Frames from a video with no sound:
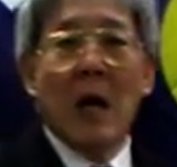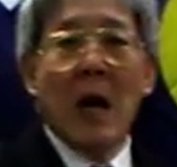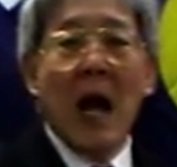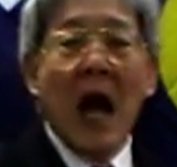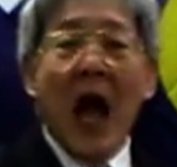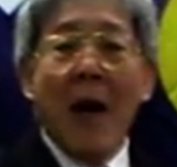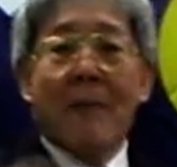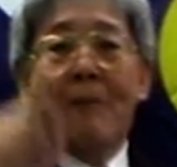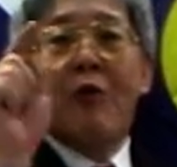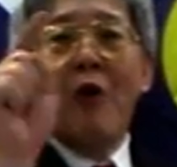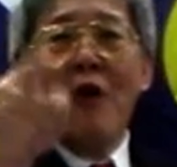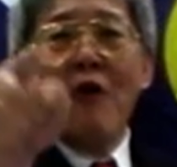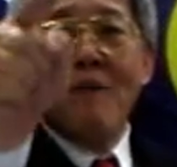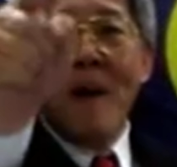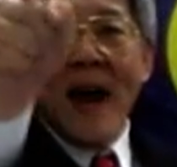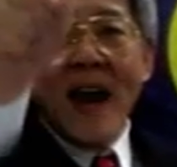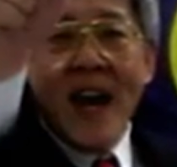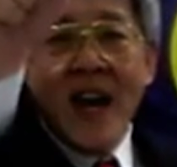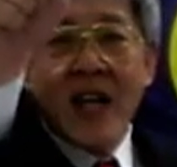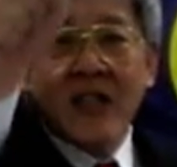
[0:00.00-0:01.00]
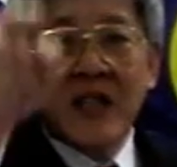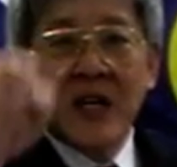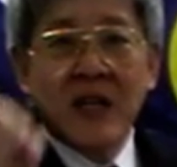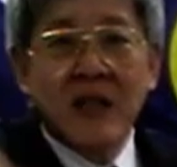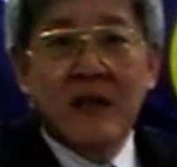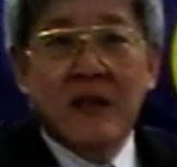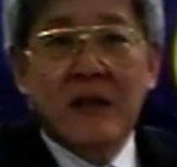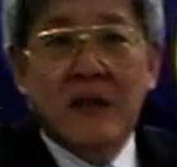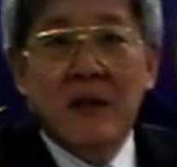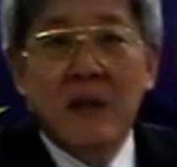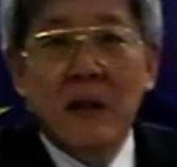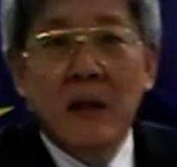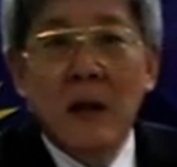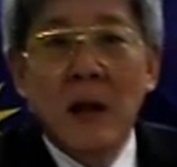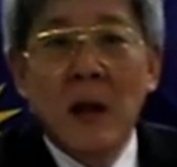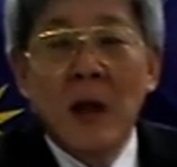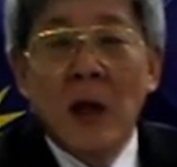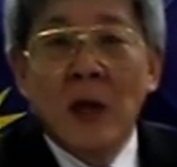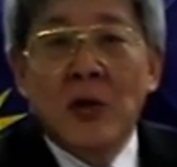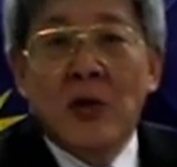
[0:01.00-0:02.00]
I proved my innocence.
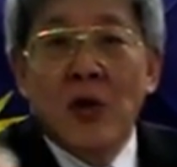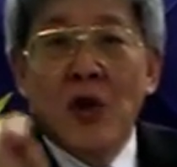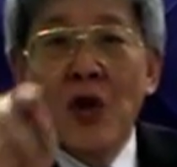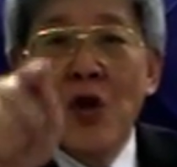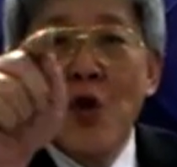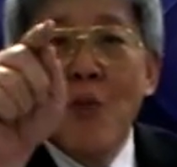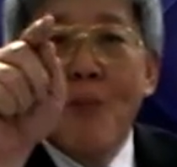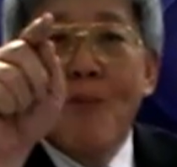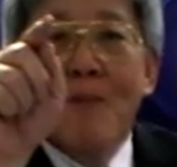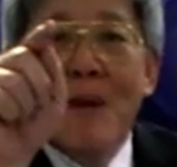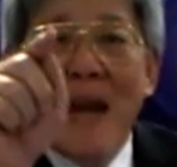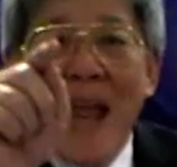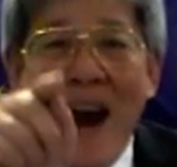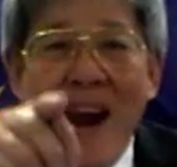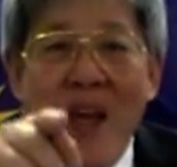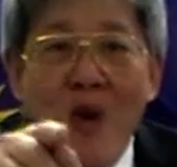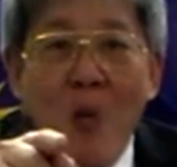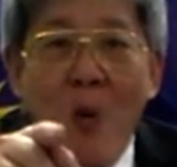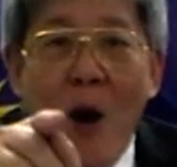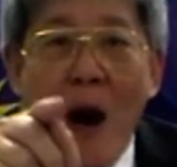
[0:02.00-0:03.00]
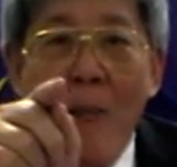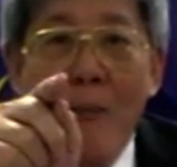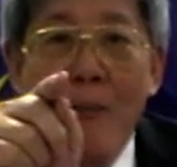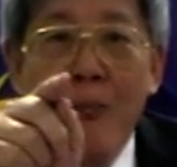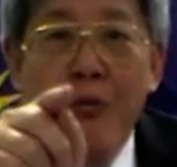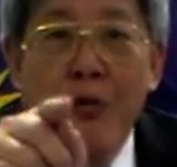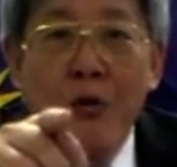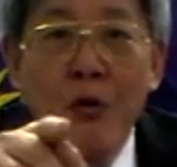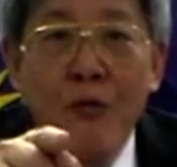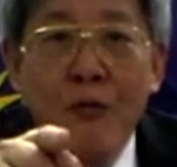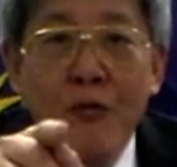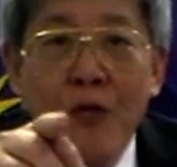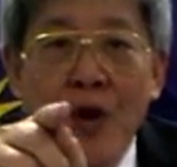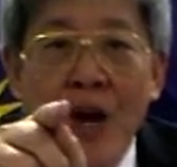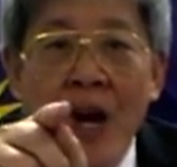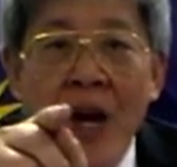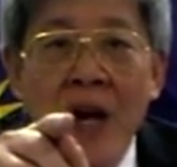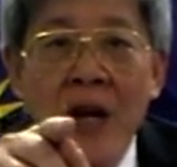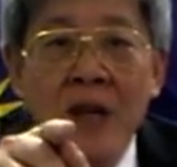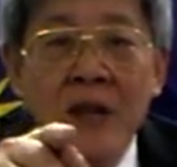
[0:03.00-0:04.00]
So you bloody well prove your
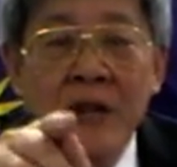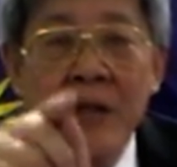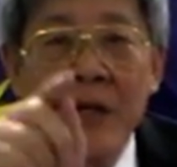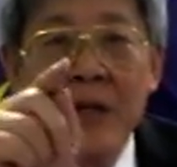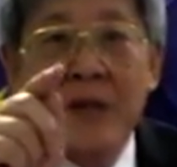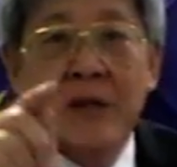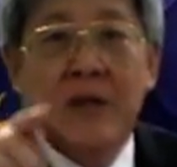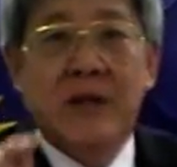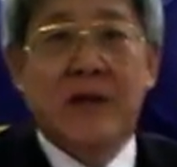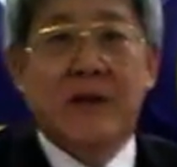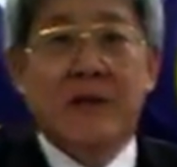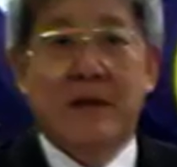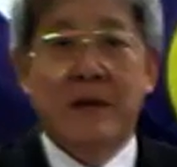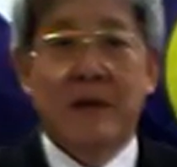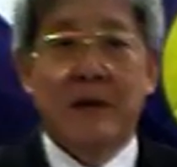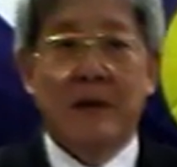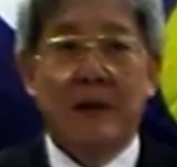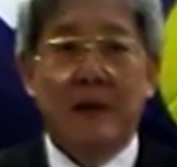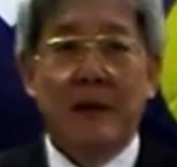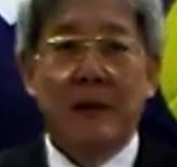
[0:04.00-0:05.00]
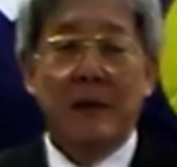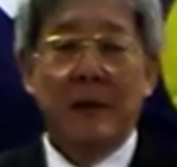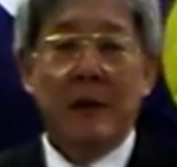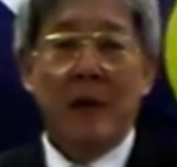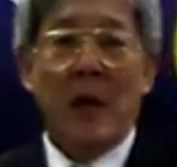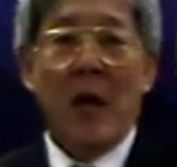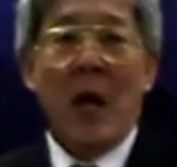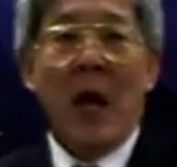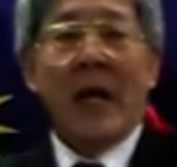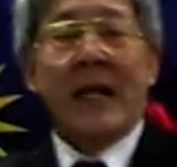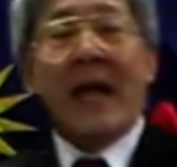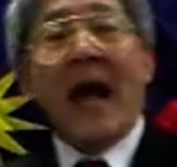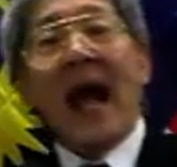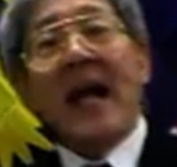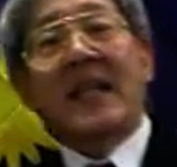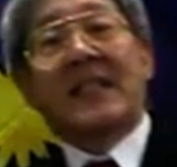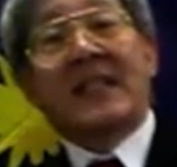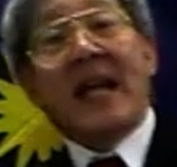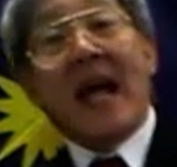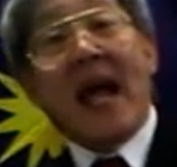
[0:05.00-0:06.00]
innocence. The
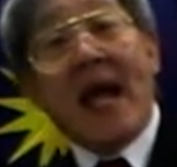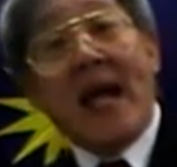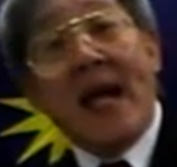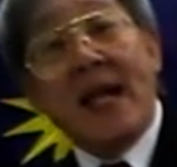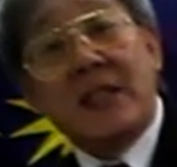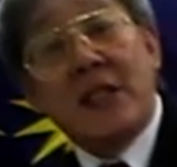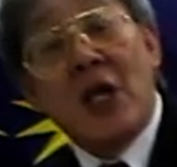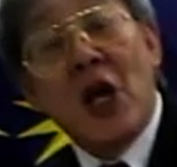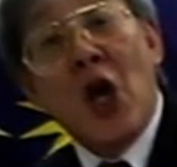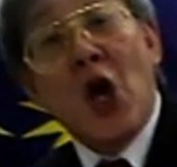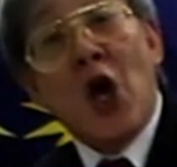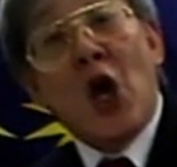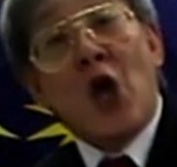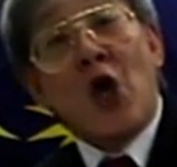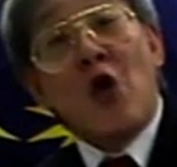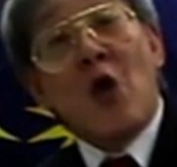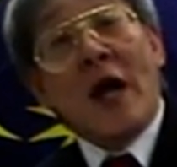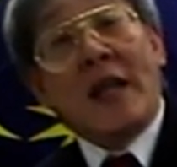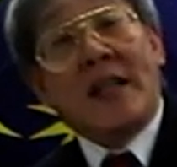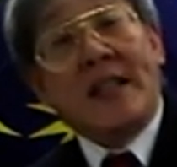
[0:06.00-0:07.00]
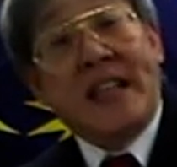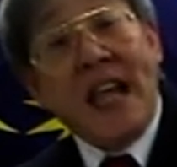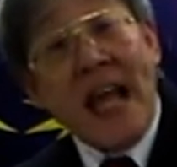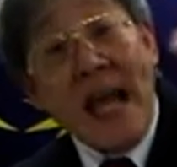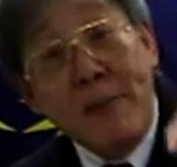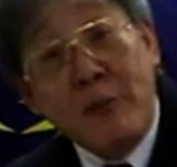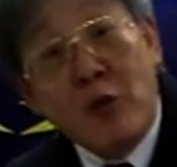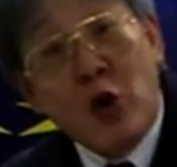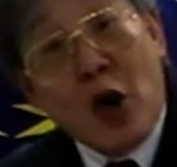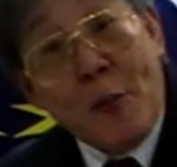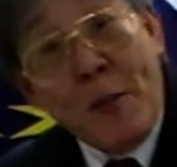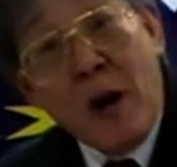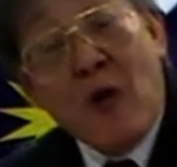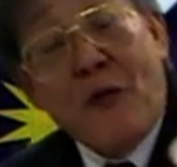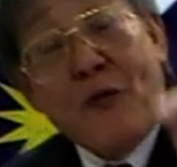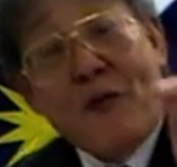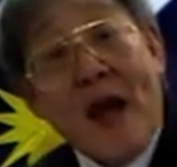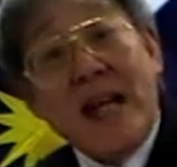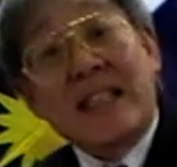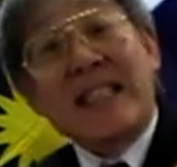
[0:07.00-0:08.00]
Act says you are deemed to commit
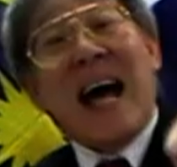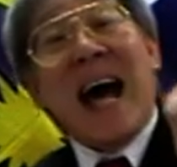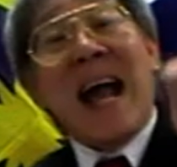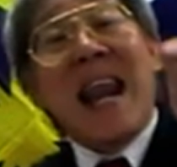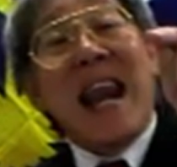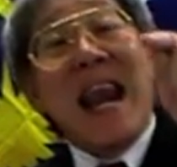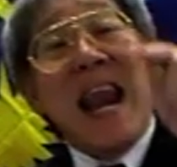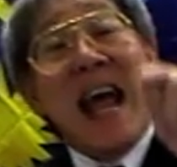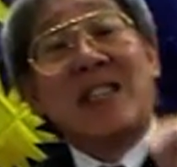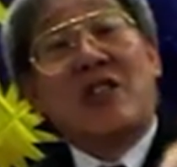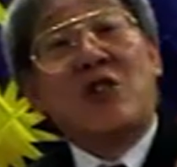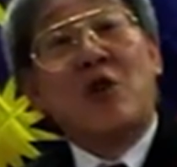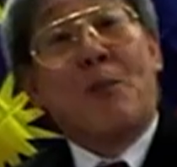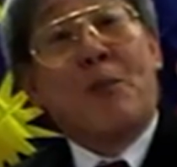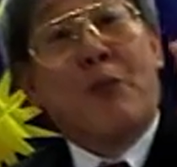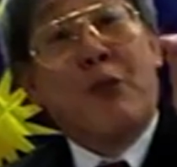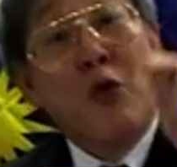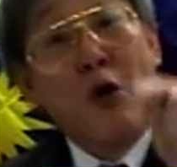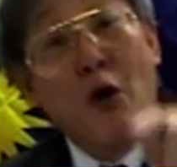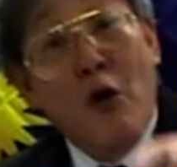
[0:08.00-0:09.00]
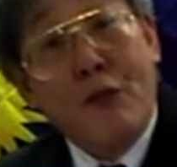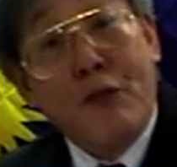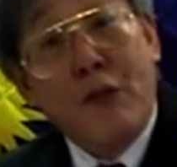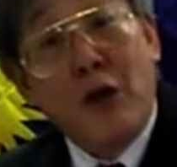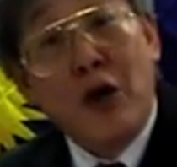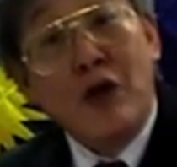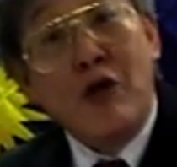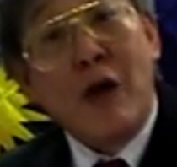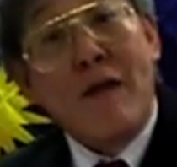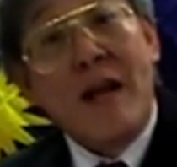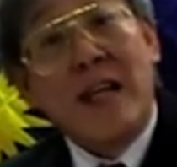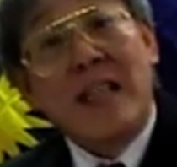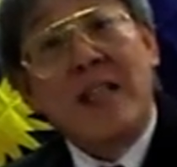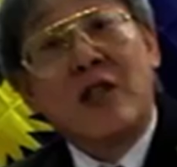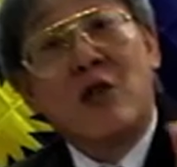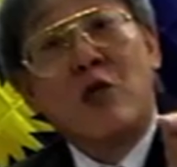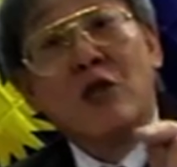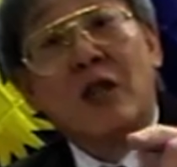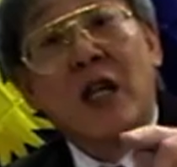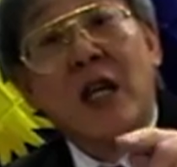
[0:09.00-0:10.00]
offence unless you prove you have
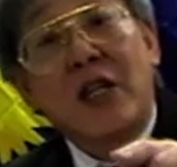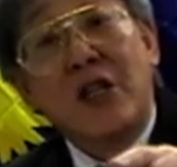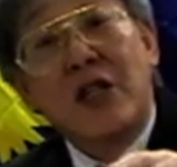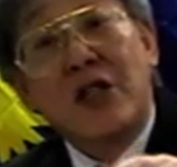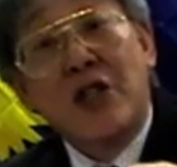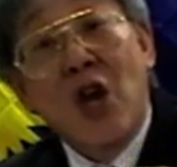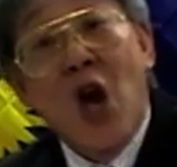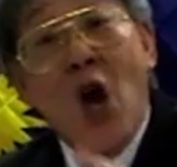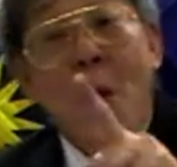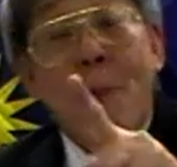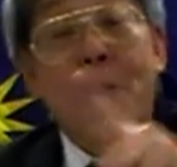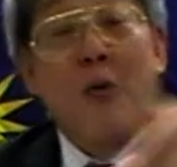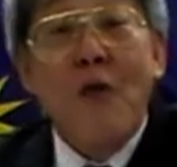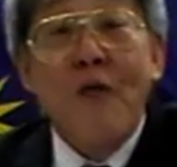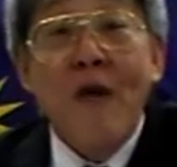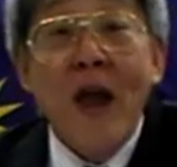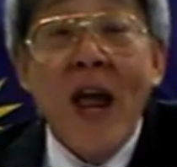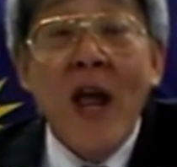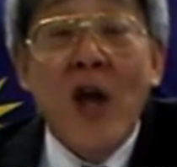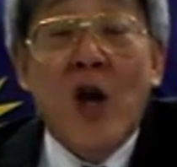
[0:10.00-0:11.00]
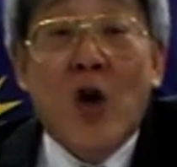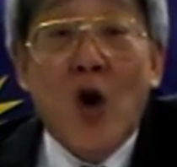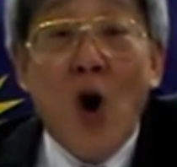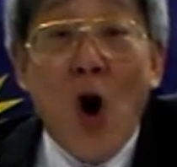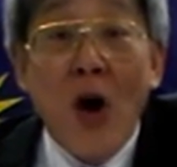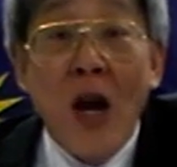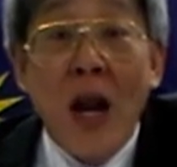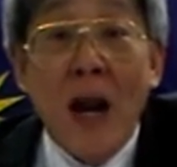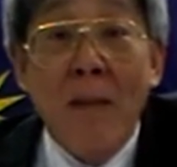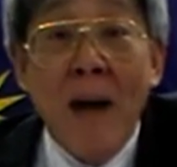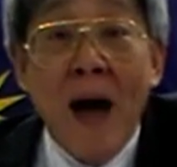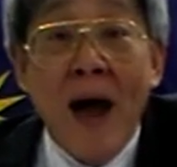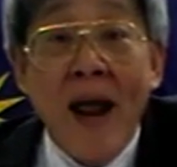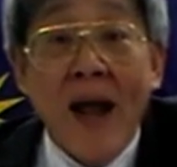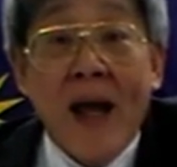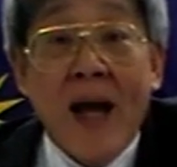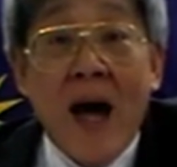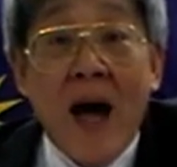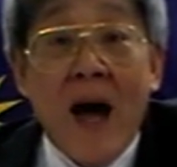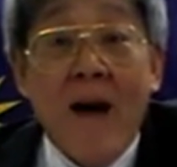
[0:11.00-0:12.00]
exercised due diligence. Prove it in court in
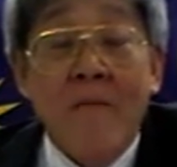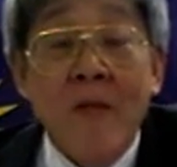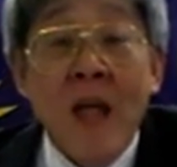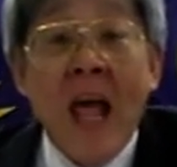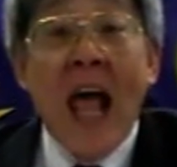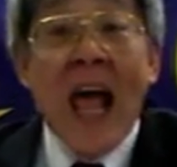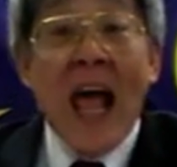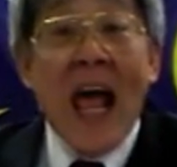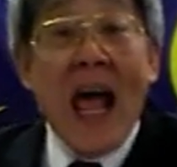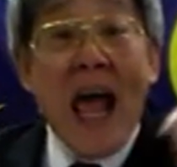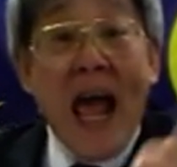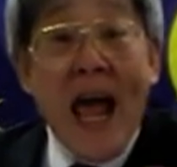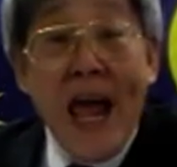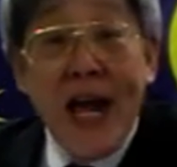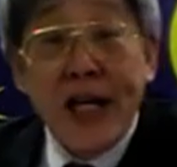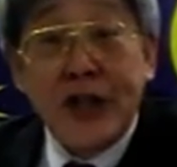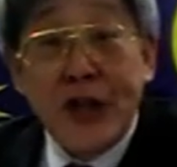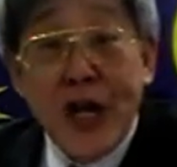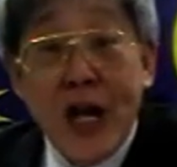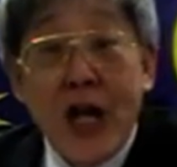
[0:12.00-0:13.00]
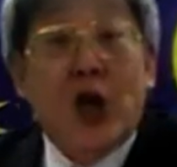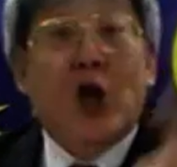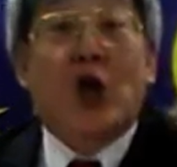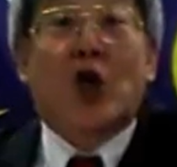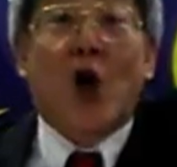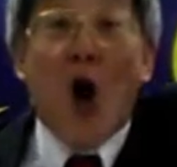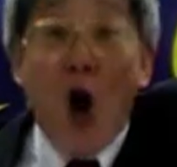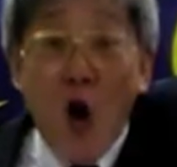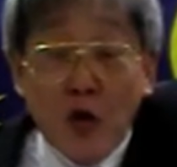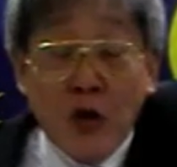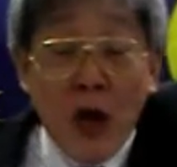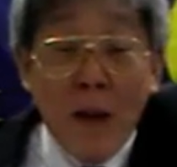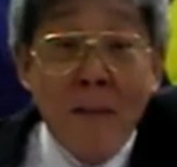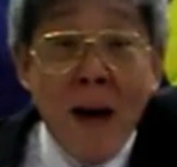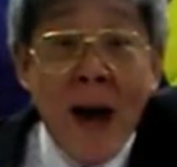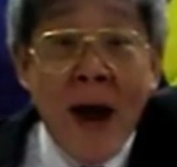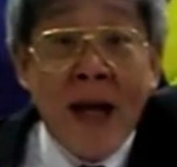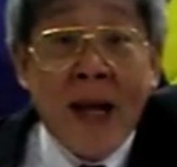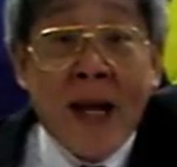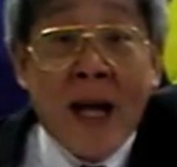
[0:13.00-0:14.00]
America. AG, go to
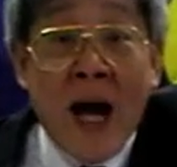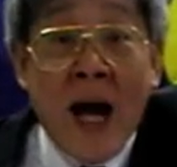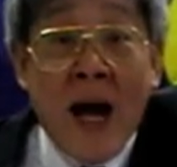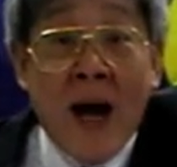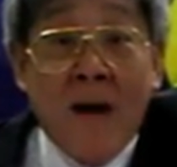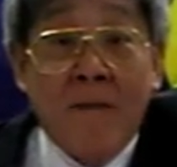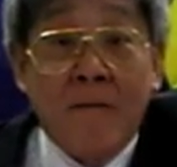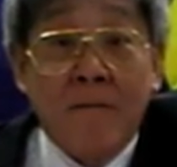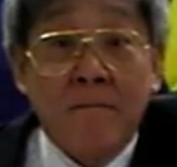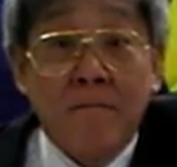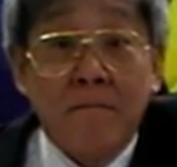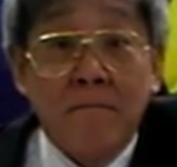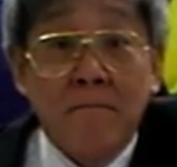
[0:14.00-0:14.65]
America.